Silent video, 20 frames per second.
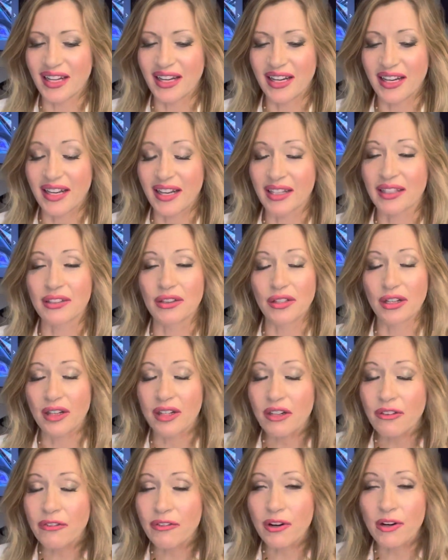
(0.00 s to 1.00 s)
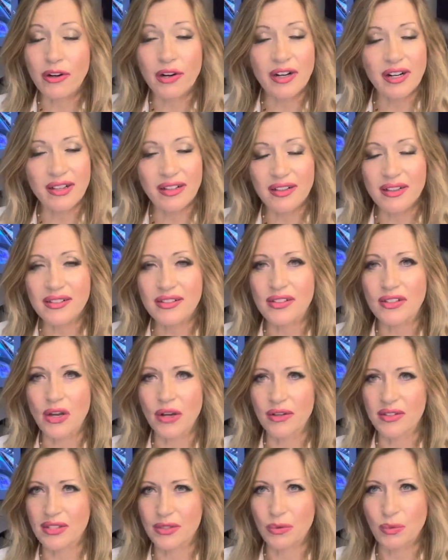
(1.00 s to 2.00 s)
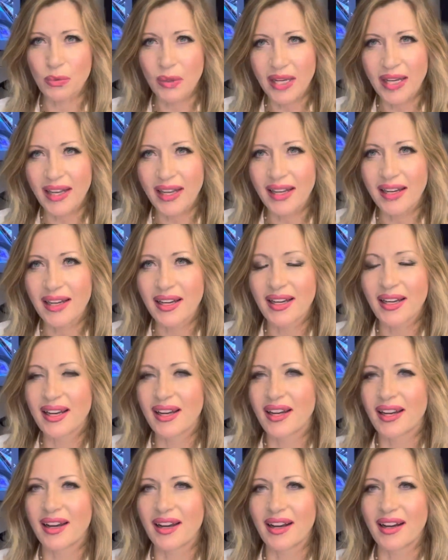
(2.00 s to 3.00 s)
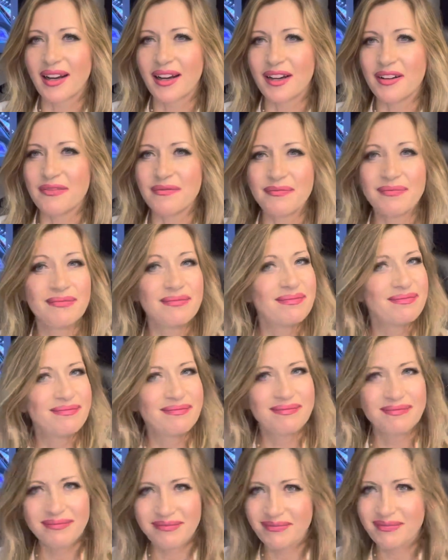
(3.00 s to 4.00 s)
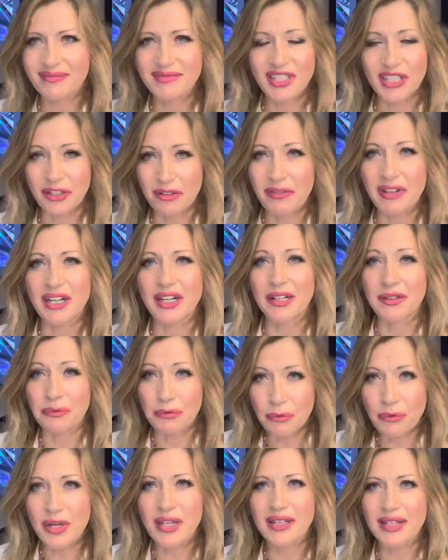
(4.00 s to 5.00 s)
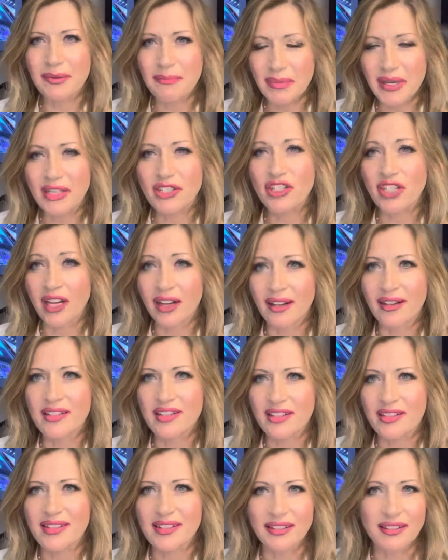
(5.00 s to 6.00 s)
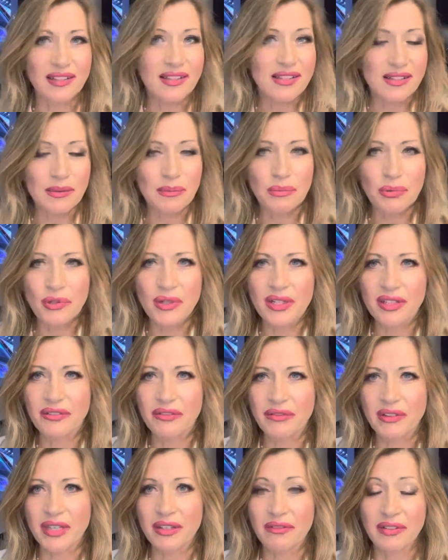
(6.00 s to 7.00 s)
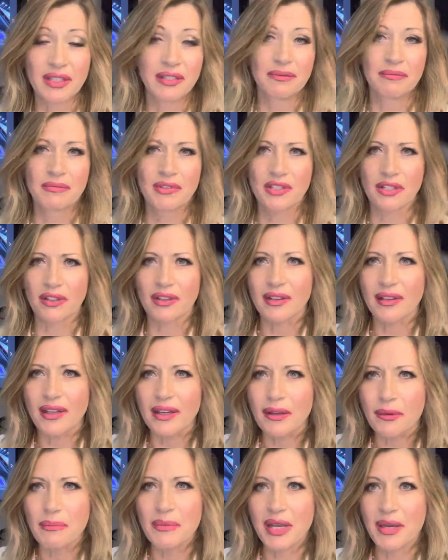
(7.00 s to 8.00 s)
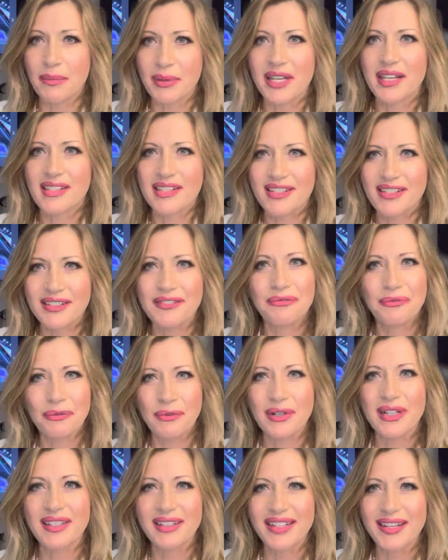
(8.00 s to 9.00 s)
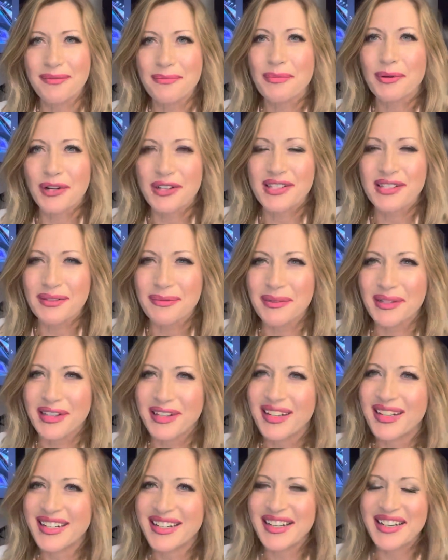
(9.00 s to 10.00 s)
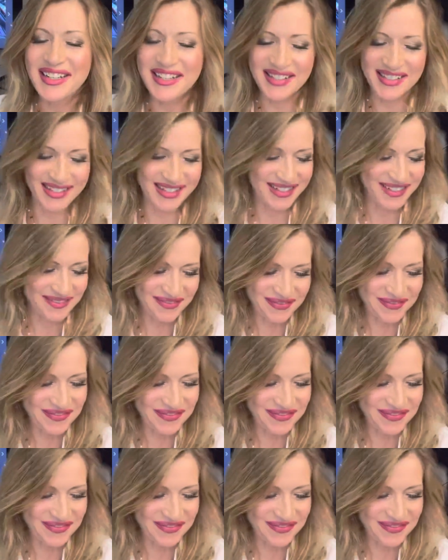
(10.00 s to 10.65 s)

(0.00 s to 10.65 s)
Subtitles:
had a lot of hurdles on the way. There were really big challenges, and at some point we even thought like maybe it's really impossible. The